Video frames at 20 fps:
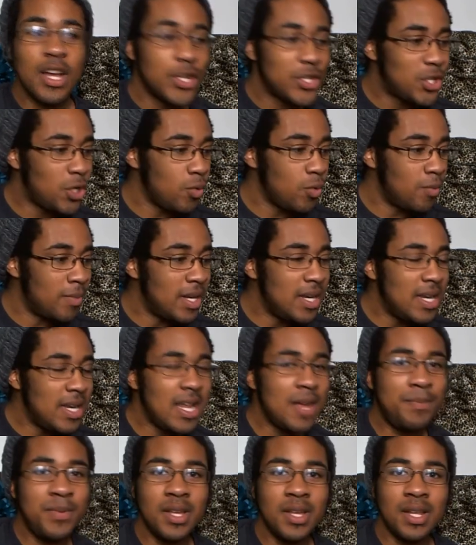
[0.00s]
to
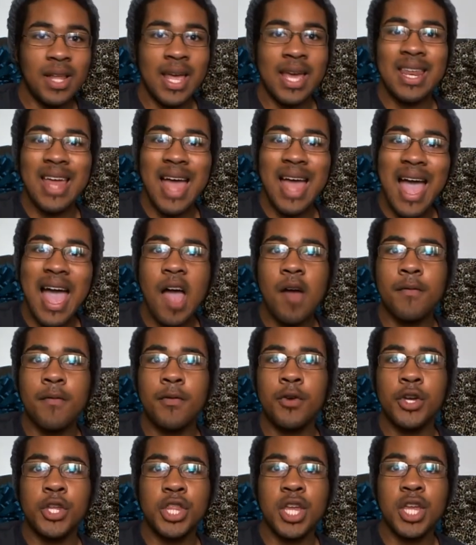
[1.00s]
manipulate
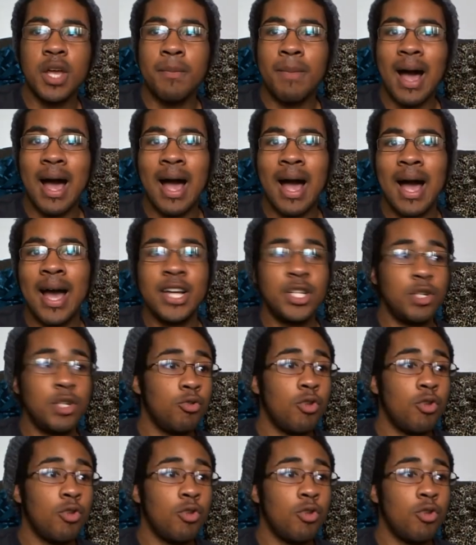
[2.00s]
everything behind you.